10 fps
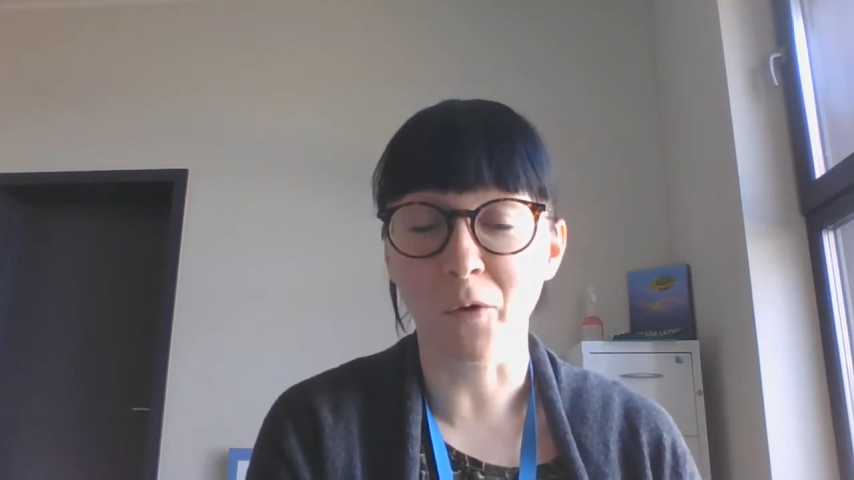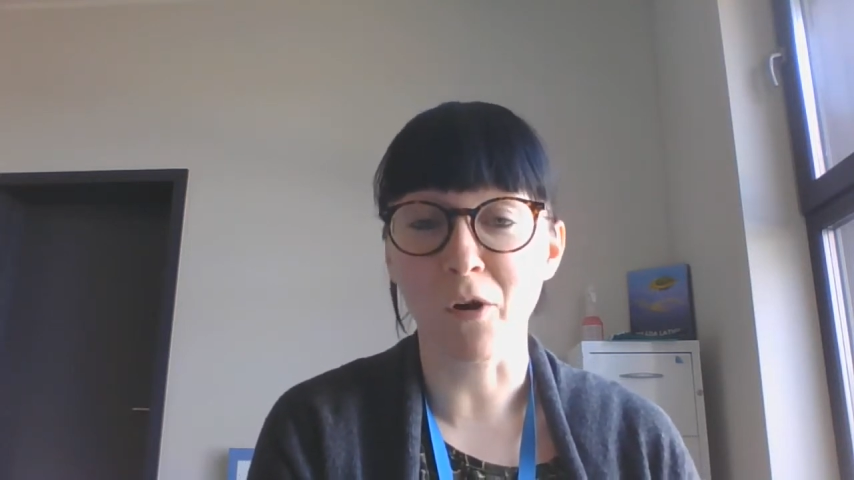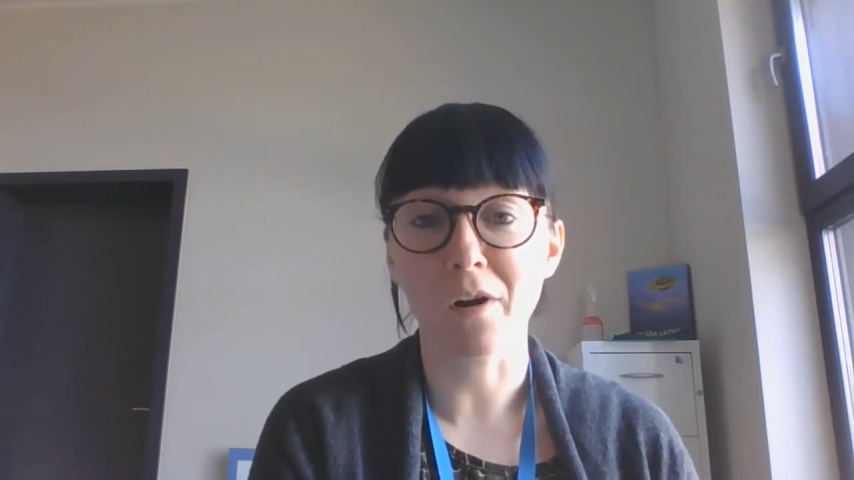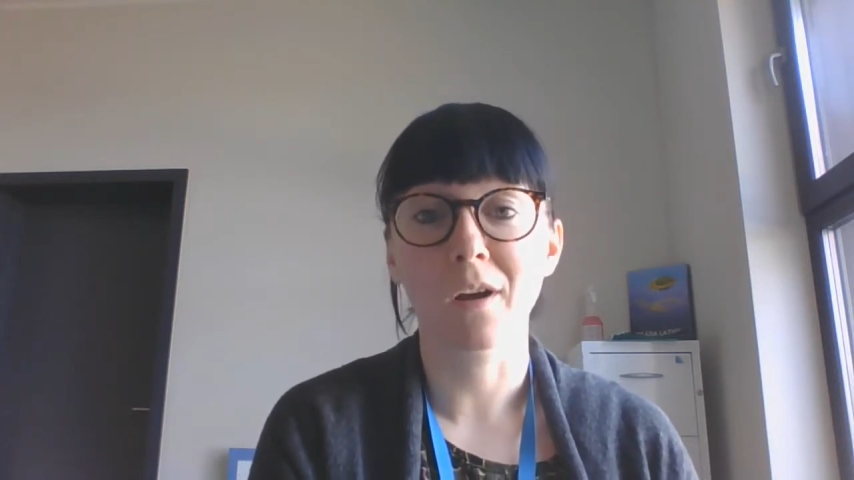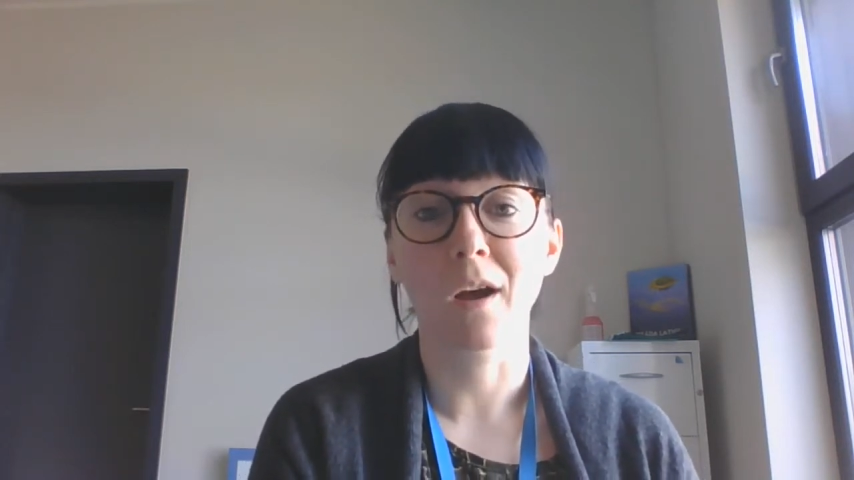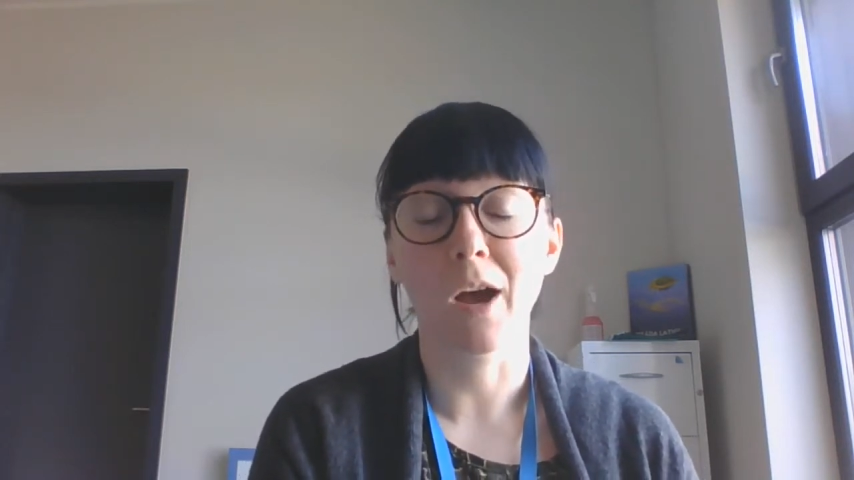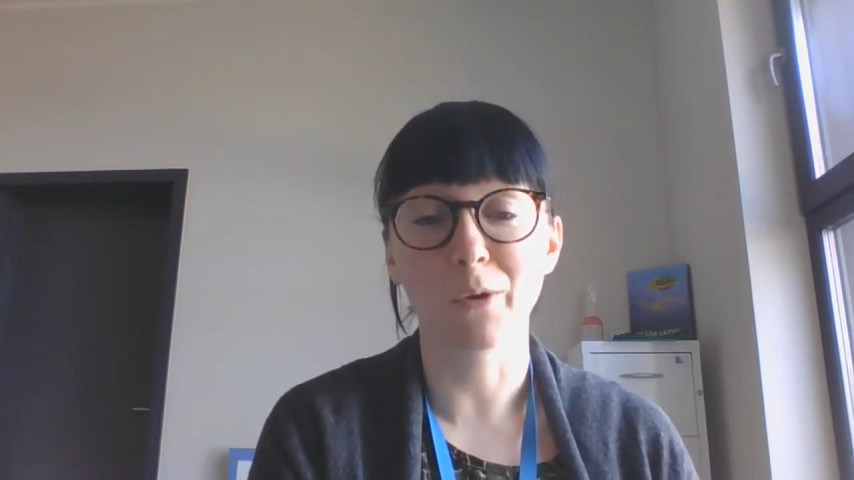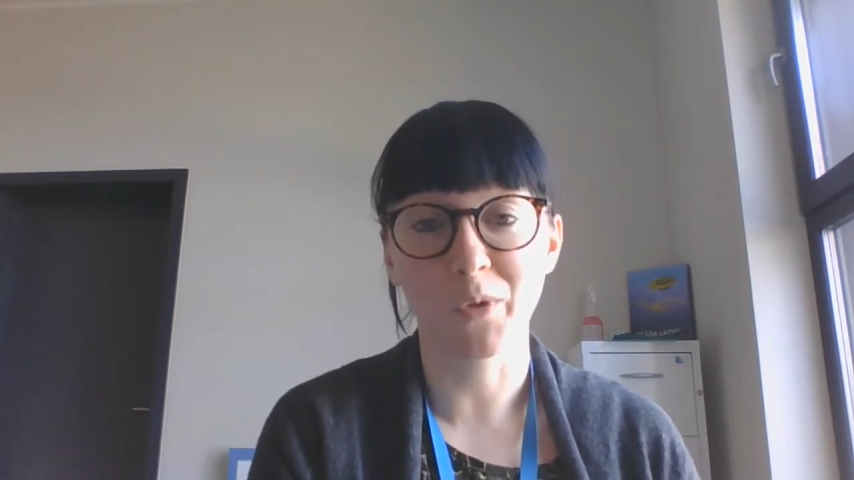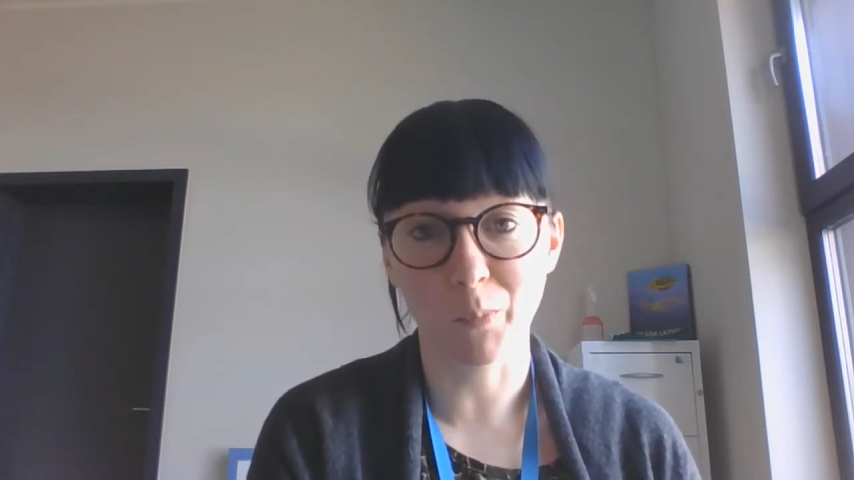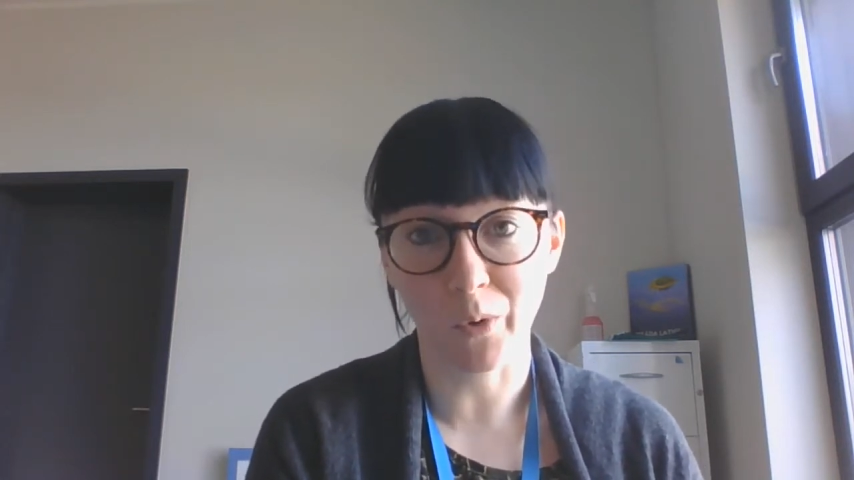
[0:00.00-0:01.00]
for
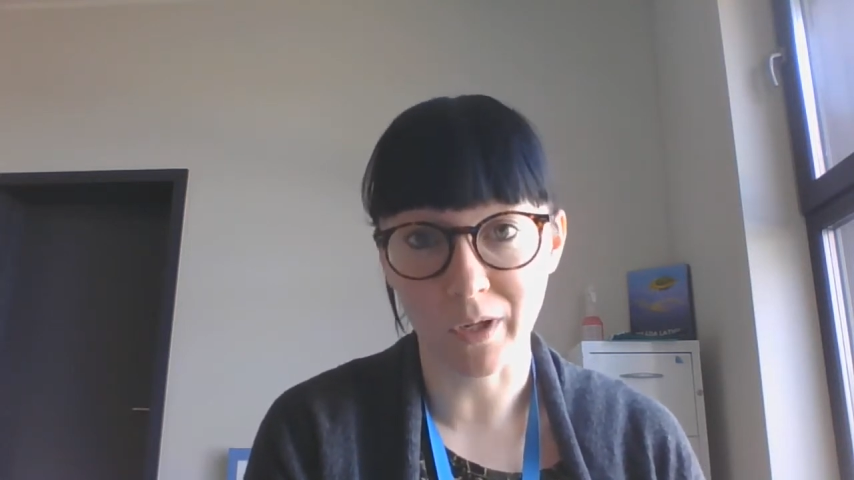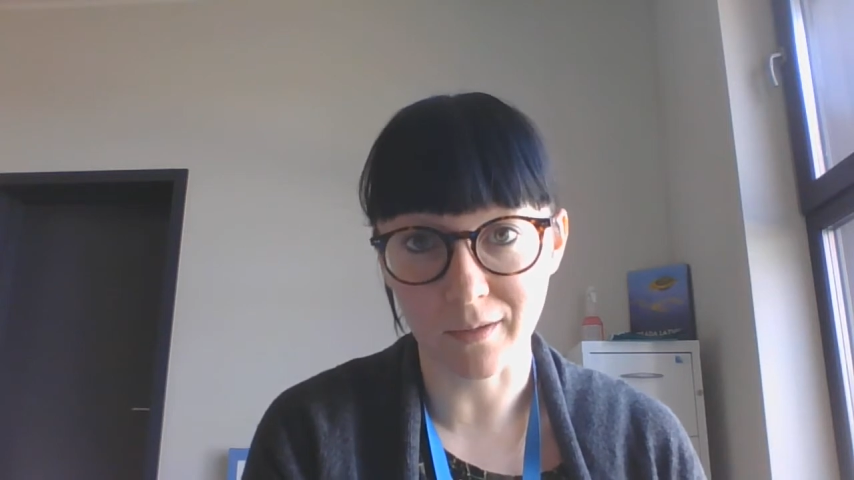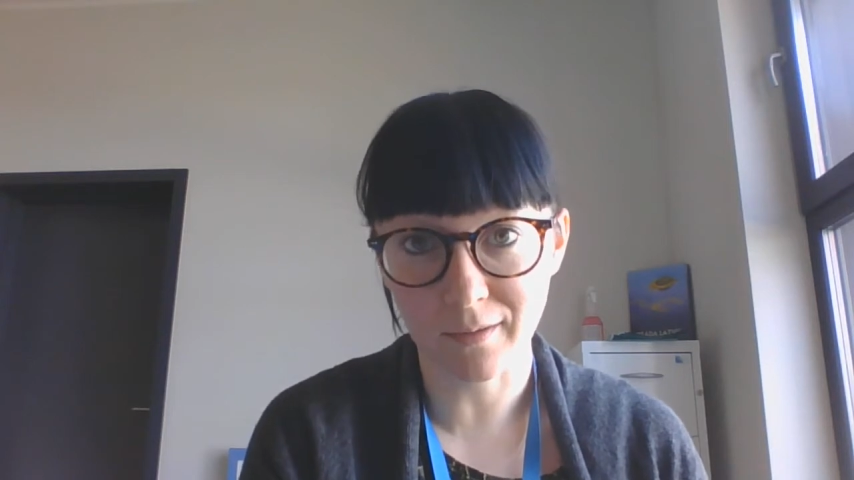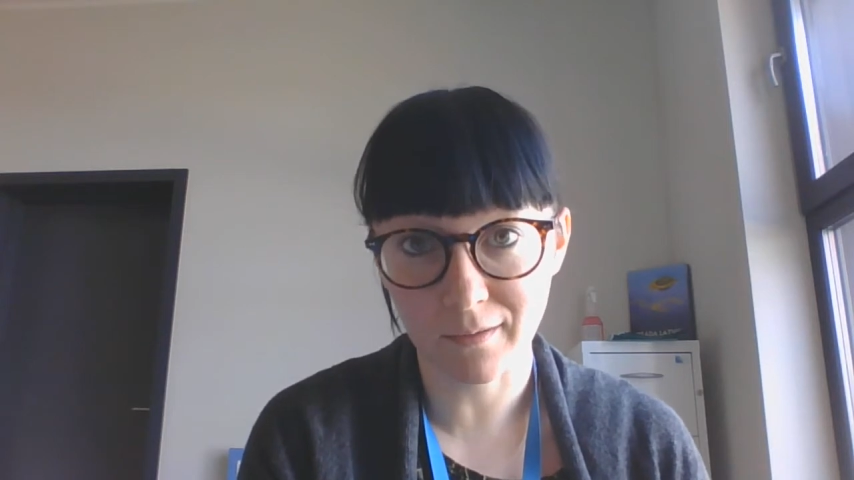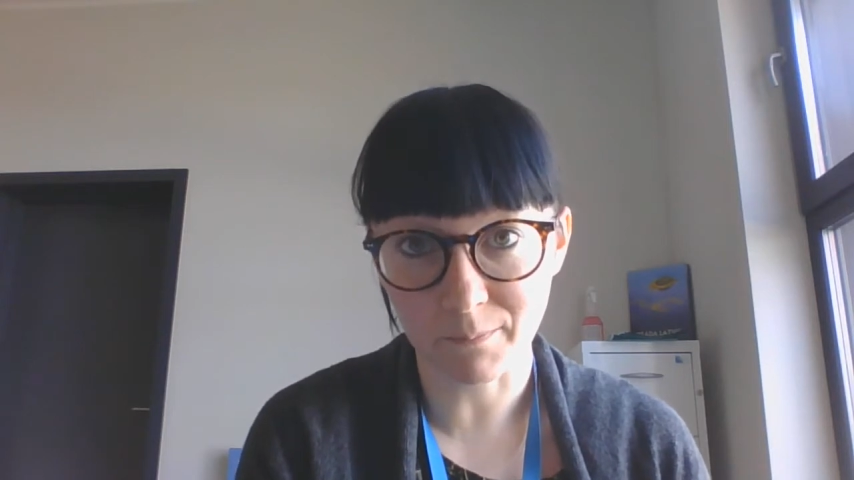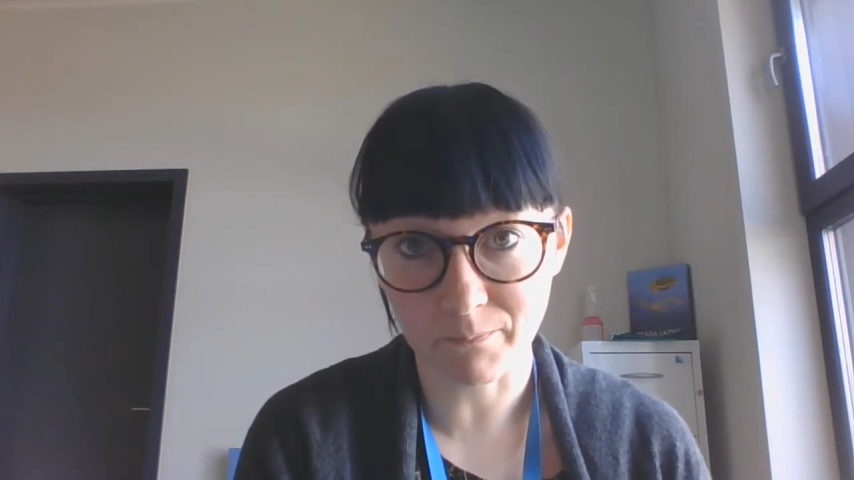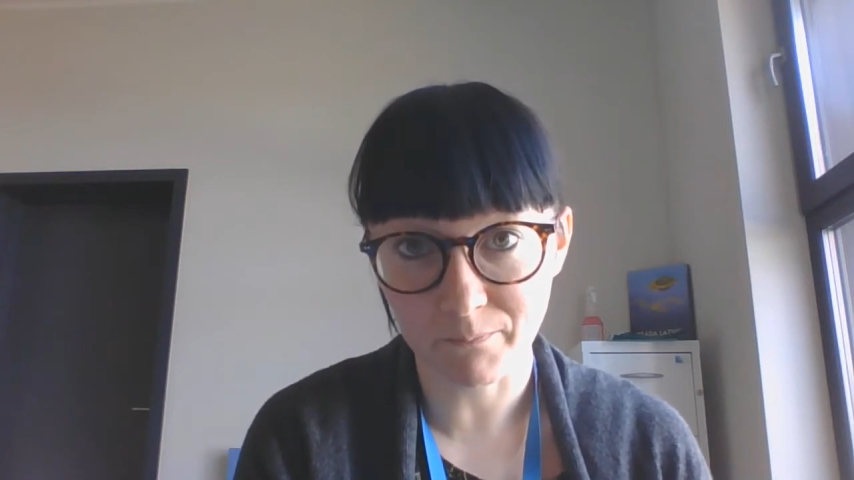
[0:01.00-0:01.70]
house points.